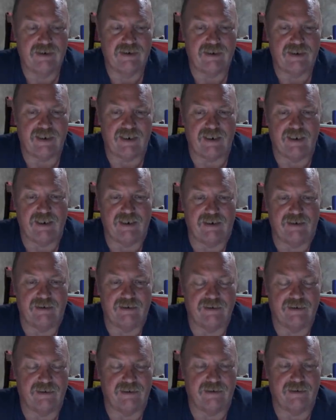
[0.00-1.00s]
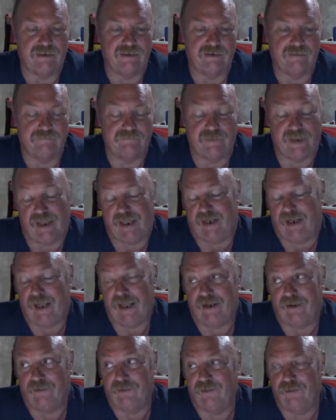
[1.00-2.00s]
and I
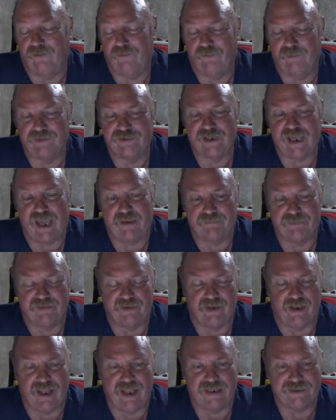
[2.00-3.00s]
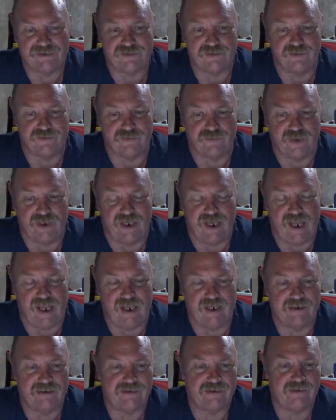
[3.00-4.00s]
don't know what's happened in the last 2 or 3
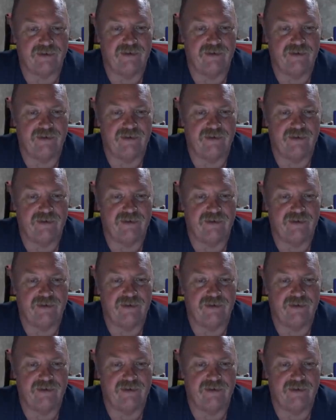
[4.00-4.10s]
days.